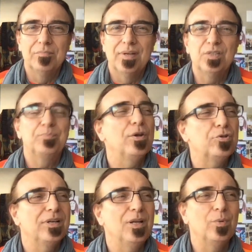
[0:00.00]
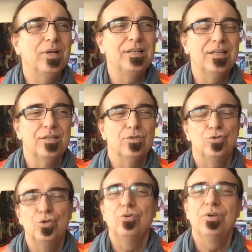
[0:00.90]
especially when the
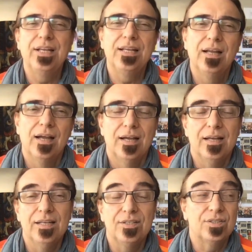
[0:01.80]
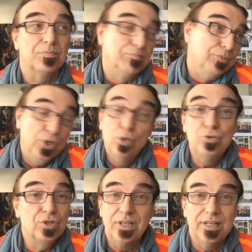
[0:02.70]
jury is
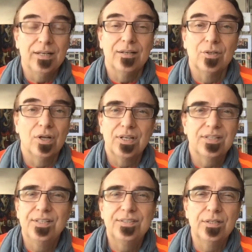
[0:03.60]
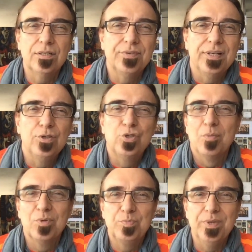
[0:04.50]
usually not existing of any
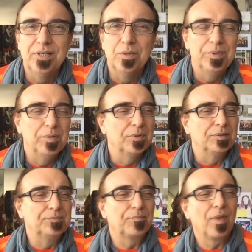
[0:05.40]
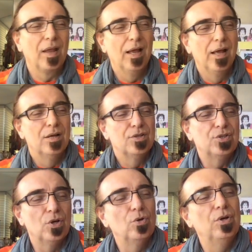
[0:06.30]
German-speaking people.
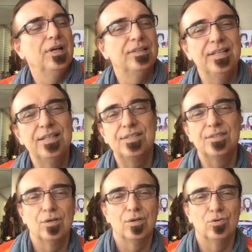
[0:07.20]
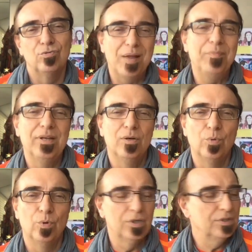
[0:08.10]
So this Remy
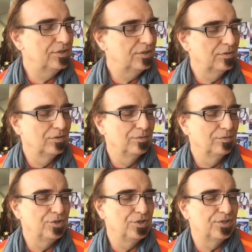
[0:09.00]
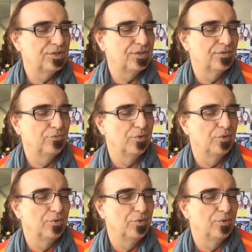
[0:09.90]
Award, which is for